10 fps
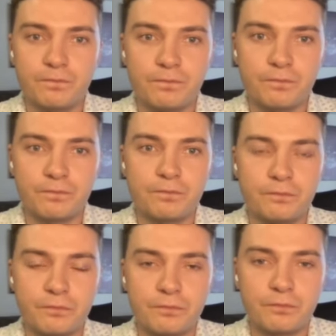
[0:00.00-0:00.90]

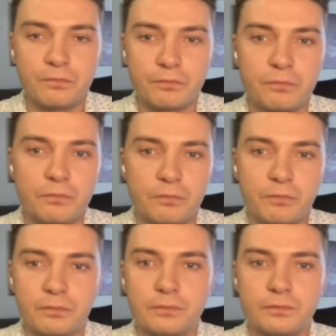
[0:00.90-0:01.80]

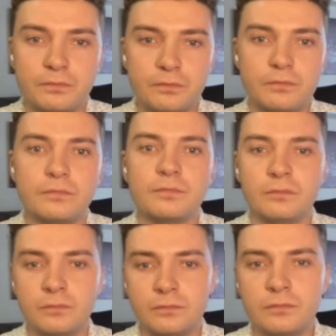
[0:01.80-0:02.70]

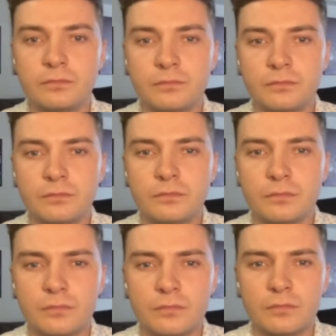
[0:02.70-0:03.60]
(not speaking)